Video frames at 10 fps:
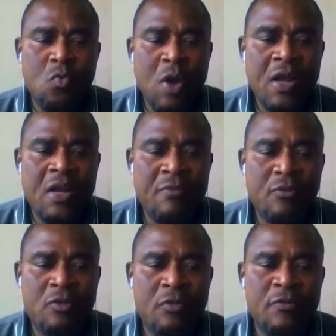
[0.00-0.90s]
when
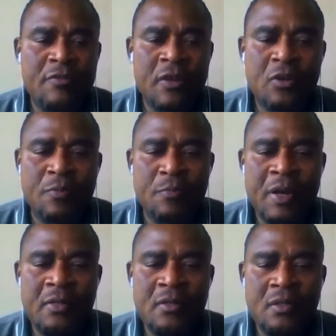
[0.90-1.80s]
levels of
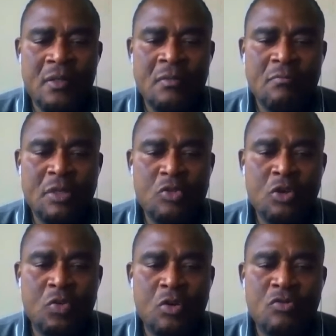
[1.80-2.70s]
development
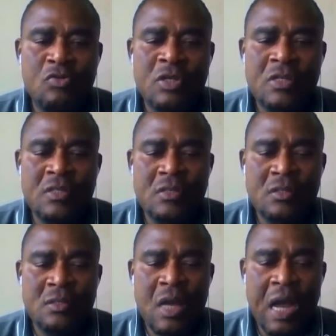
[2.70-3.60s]
between countries
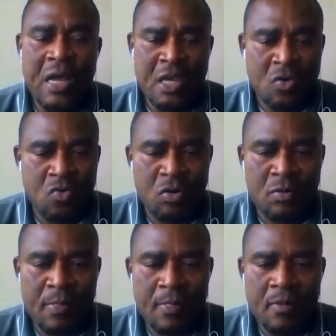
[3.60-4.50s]
are equal.